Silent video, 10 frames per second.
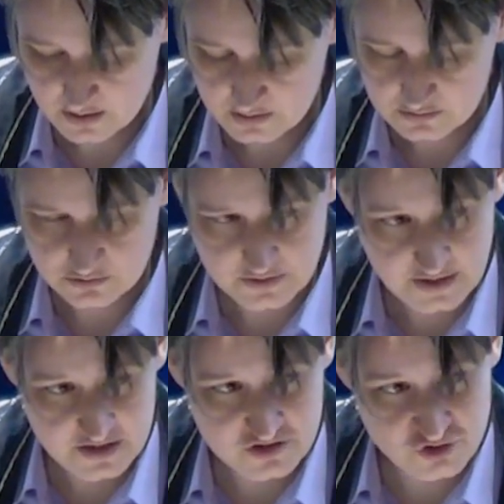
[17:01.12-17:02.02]

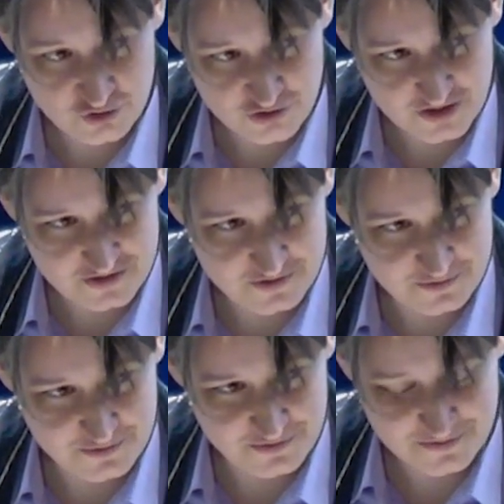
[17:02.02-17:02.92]
Today's journey
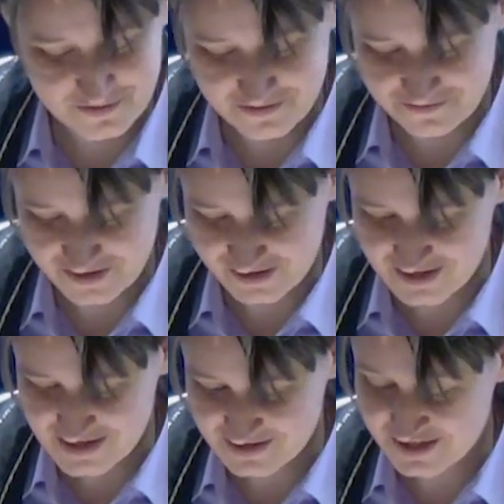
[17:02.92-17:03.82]
through
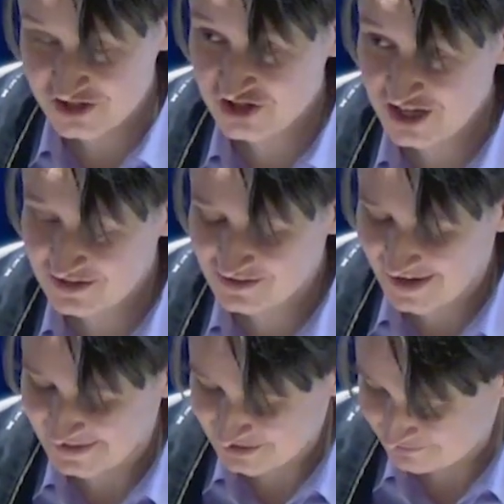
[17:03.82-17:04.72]
Vayakhel has shed a
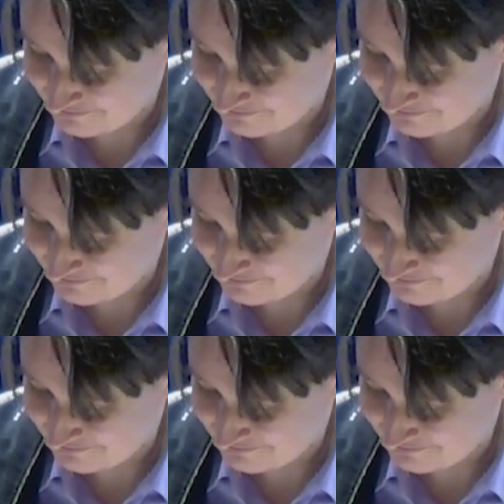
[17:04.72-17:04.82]
light